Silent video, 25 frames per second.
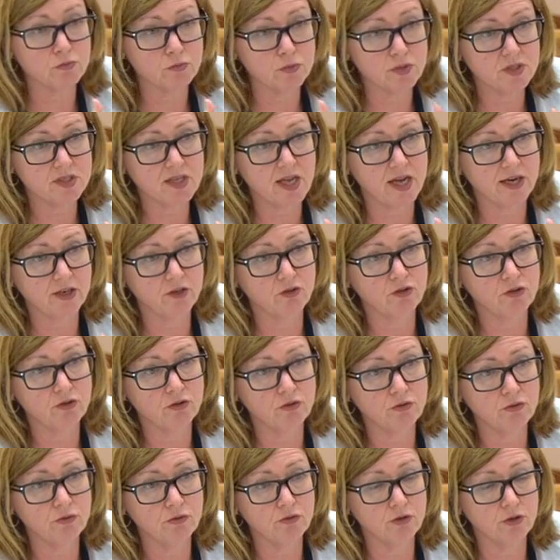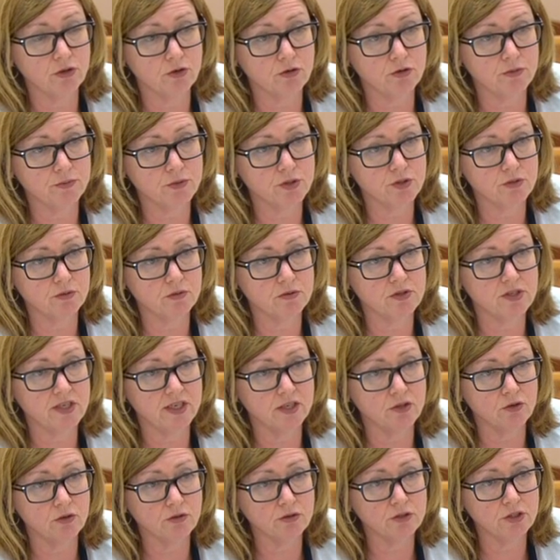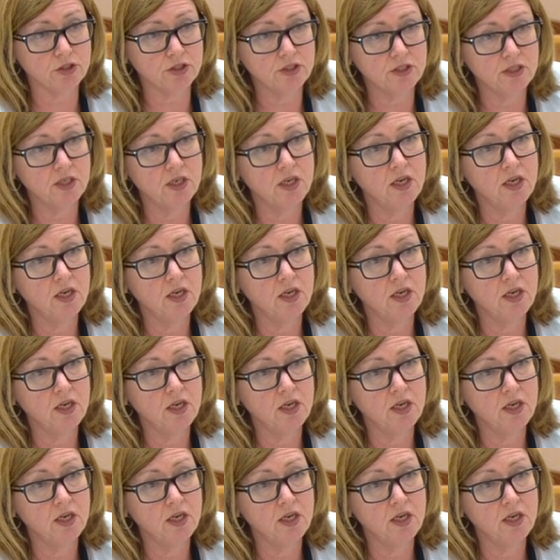starting to use encryption technology.